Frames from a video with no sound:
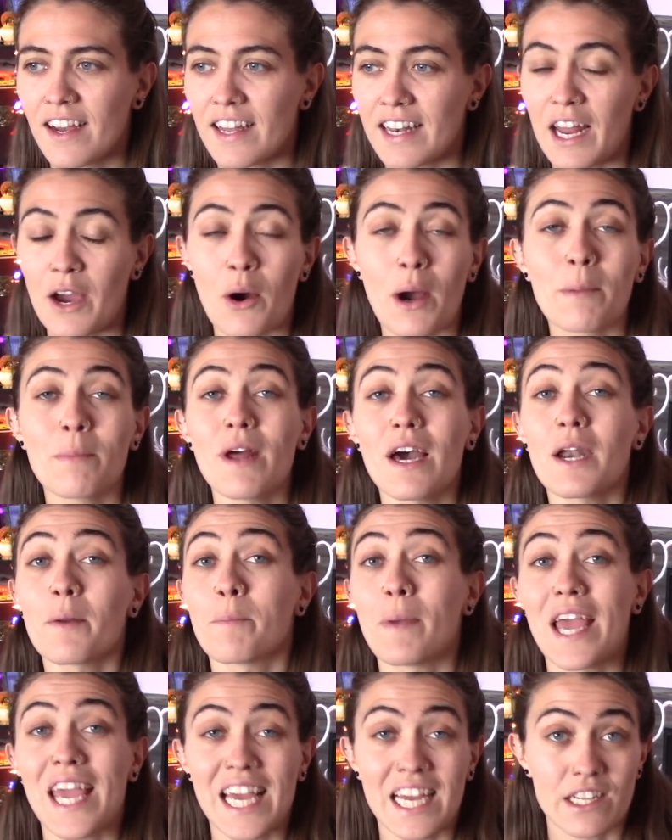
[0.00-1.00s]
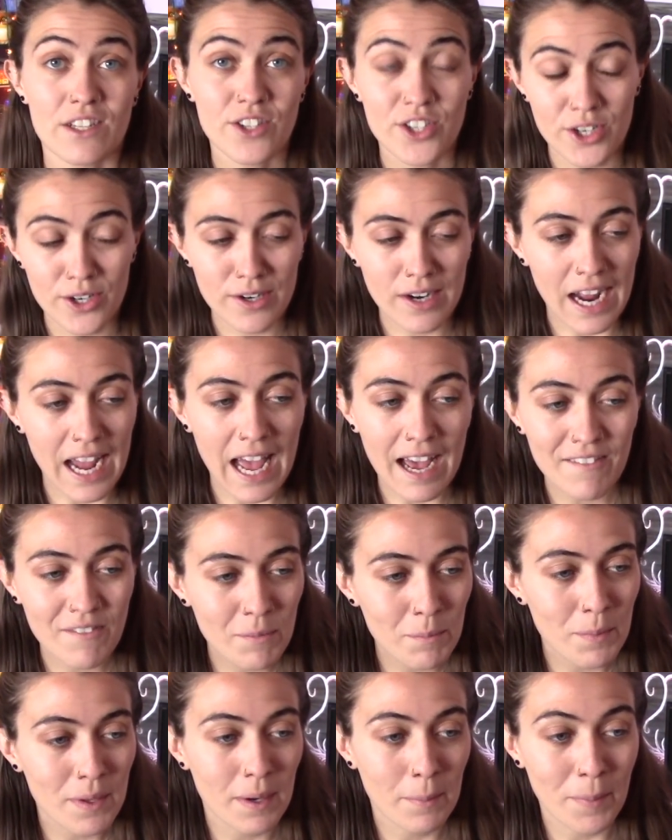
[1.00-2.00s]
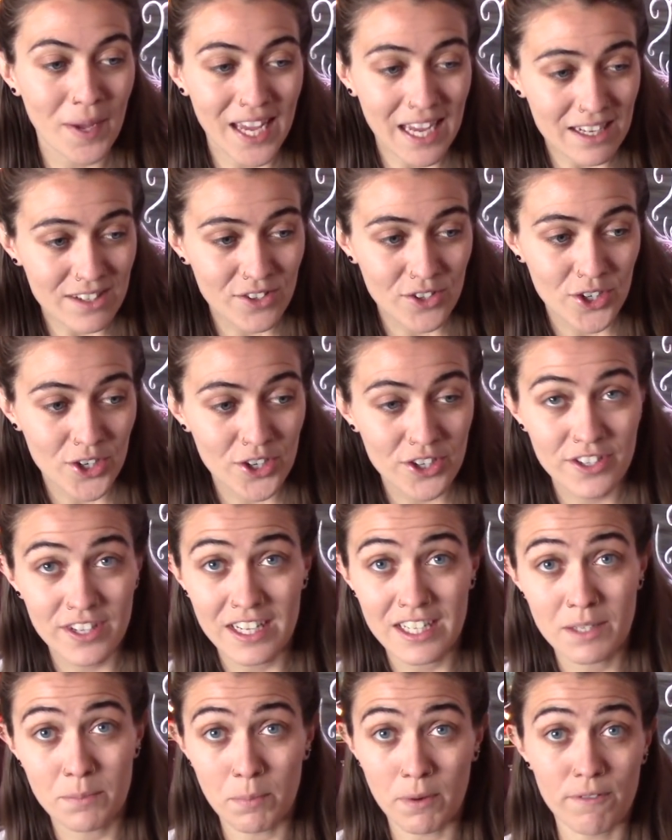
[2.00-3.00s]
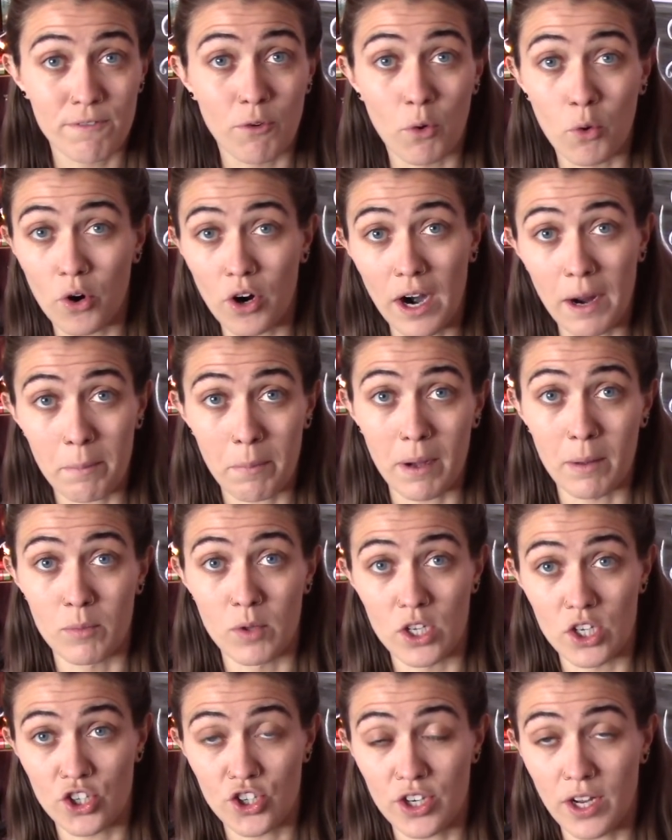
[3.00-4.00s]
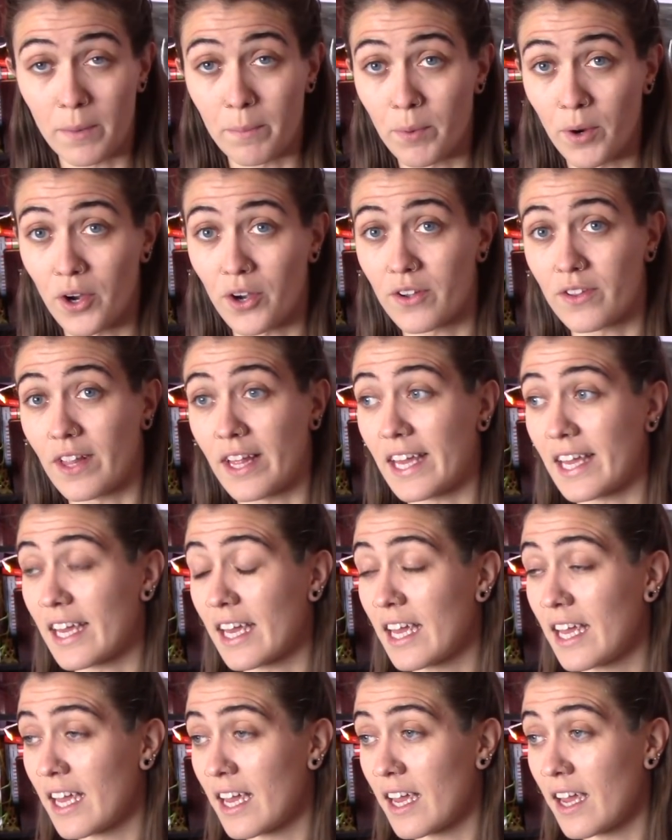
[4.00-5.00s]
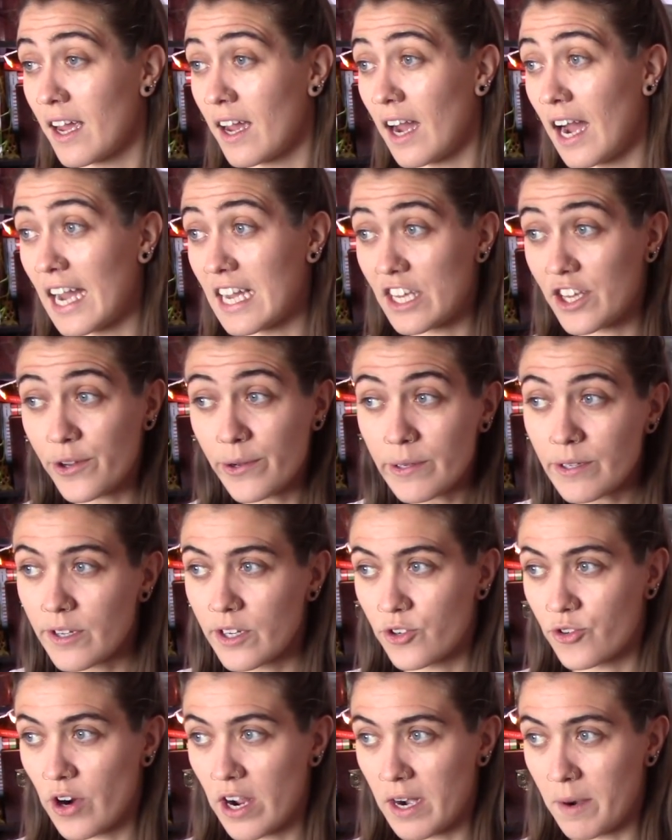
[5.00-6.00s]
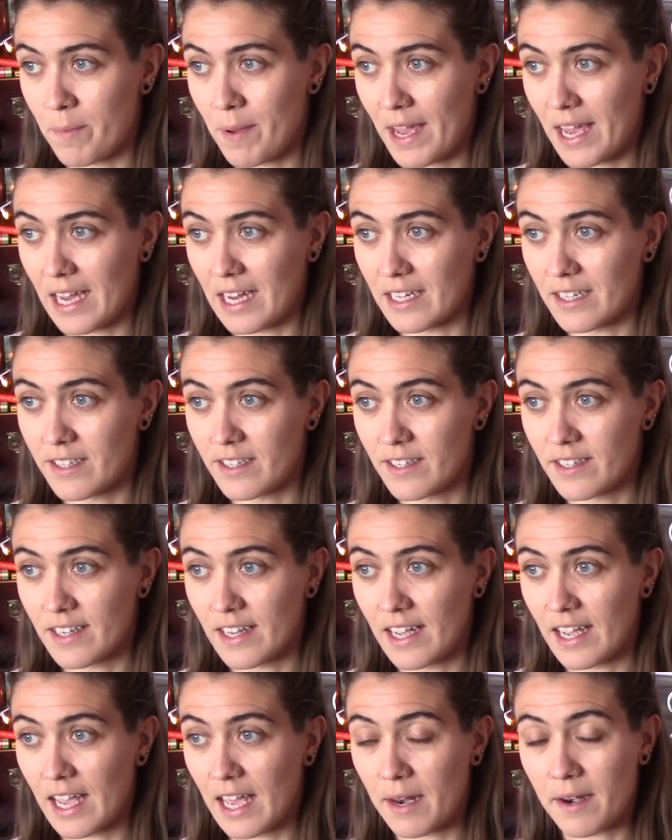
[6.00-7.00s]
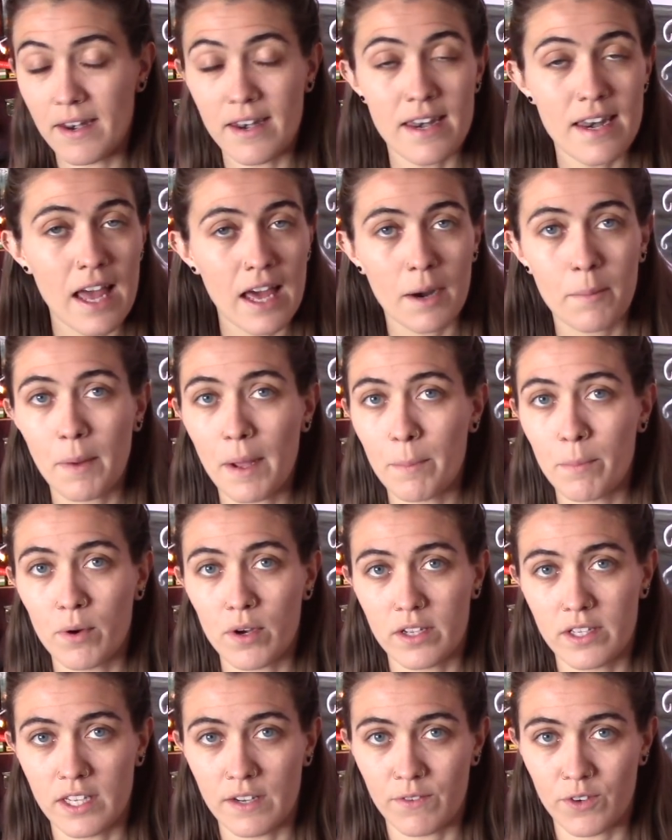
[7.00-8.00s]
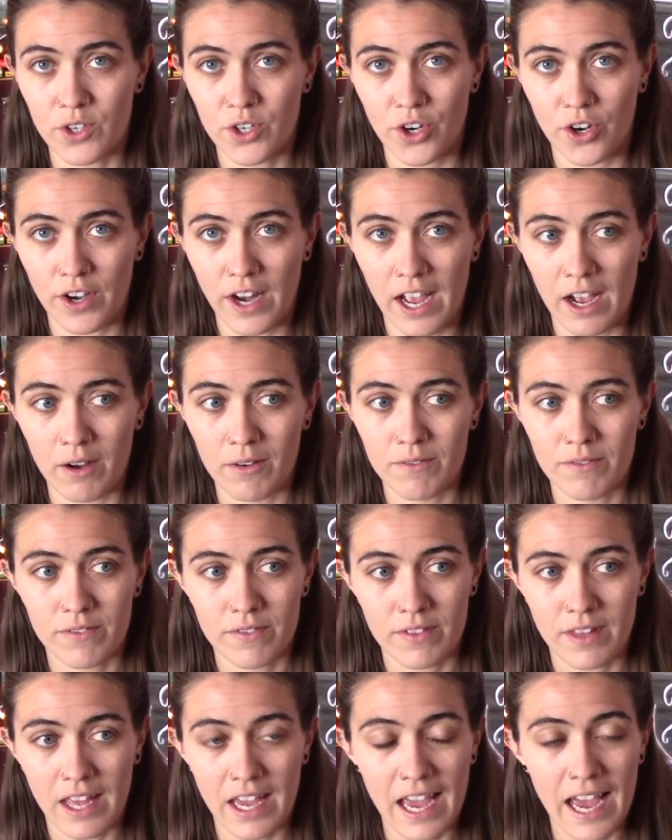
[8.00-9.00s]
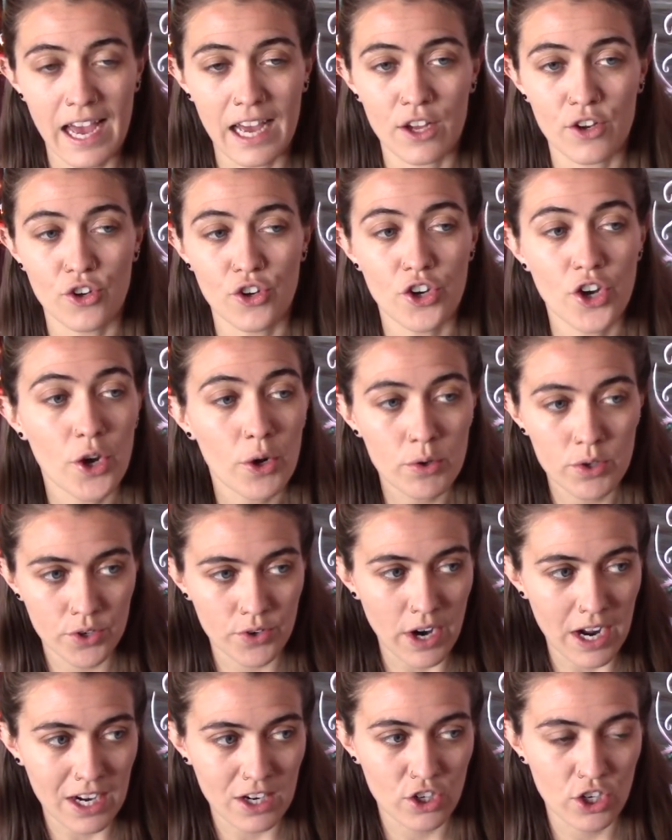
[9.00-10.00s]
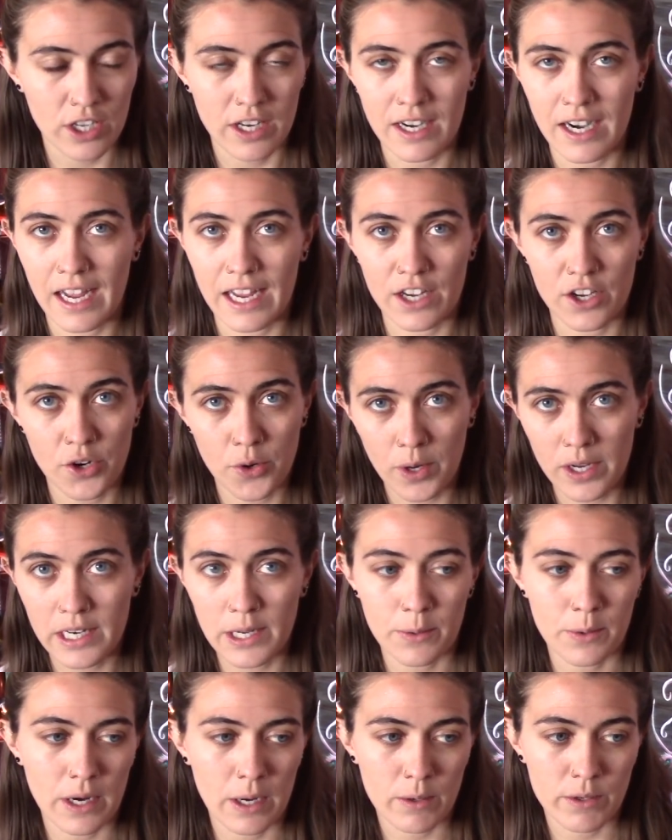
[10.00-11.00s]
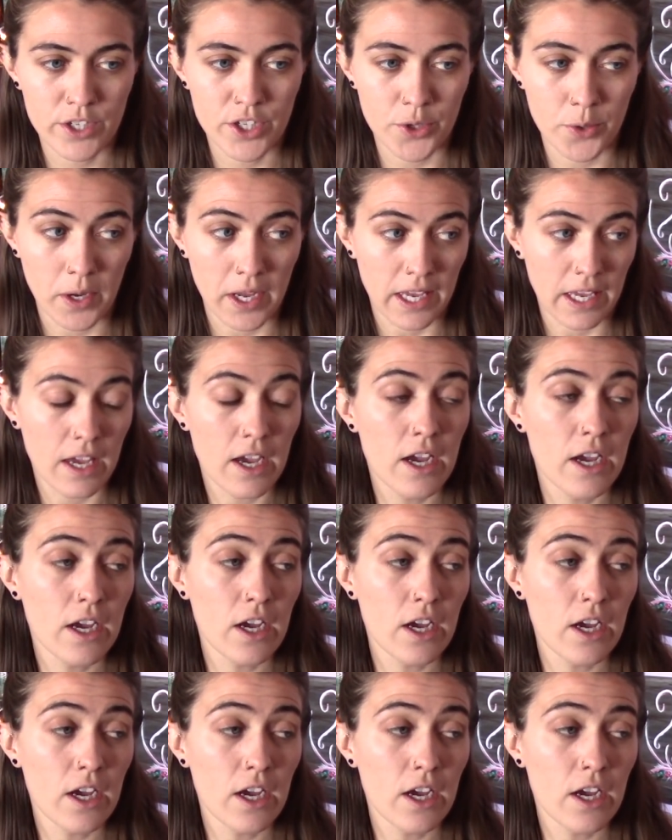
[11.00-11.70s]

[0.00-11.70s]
Now, I'm not a pantser. I haven't been a pantser since before I published a book. Like, I used to try to pants, and none of my books ever turned out. They had no direction, and I had no idea what I was doing.